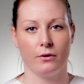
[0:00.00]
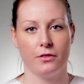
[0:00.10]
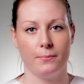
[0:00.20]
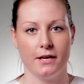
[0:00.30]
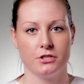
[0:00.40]
with
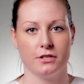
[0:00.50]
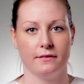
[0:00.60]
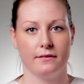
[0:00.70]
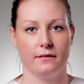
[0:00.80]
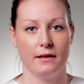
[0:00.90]
the
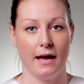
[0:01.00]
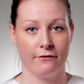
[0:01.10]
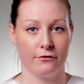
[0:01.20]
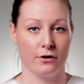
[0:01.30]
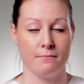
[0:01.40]
patients
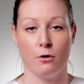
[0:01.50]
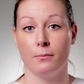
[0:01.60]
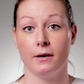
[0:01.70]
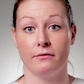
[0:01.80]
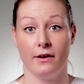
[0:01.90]
every
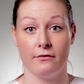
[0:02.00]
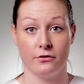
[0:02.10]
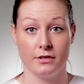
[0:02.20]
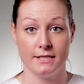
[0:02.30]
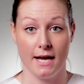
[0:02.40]
moment of
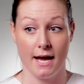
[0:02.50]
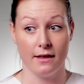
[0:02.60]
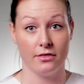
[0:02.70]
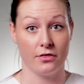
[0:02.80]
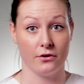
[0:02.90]
every
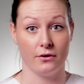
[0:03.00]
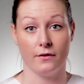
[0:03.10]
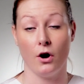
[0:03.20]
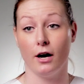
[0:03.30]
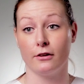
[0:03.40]
day that they're in
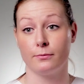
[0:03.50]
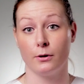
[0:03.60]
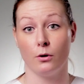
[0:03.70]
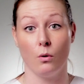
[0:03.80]
the hospital